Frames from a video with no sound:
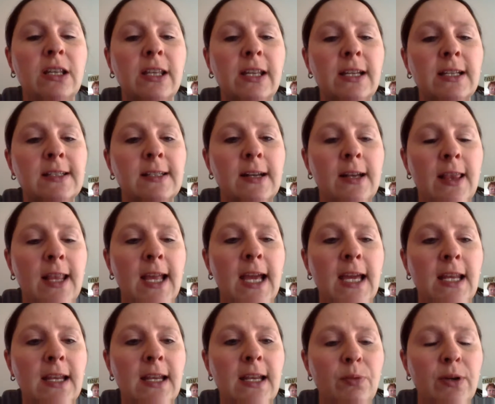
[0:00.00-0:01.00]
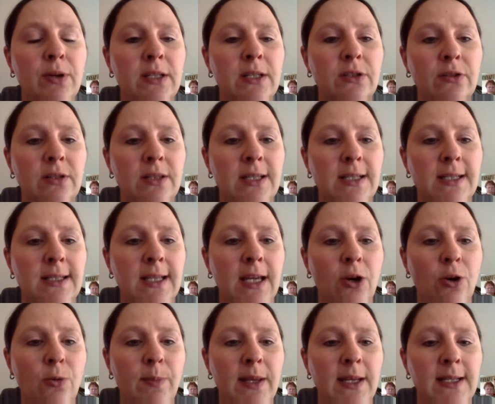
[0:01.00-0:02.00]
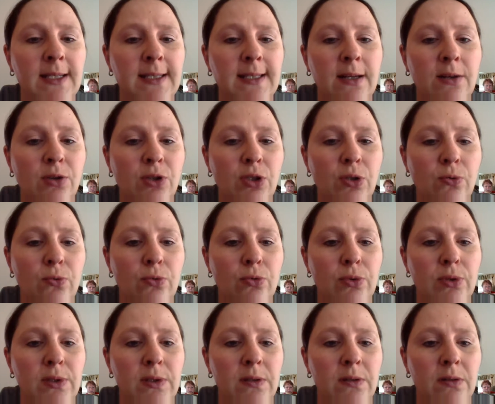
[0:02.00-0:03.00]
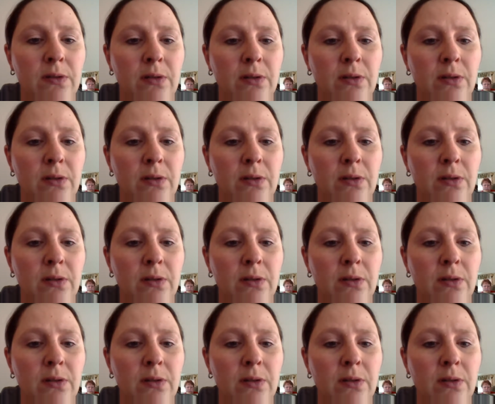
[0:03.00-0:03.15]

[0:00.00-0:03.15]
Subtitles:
clicks on that, it brings through this help Excel tools.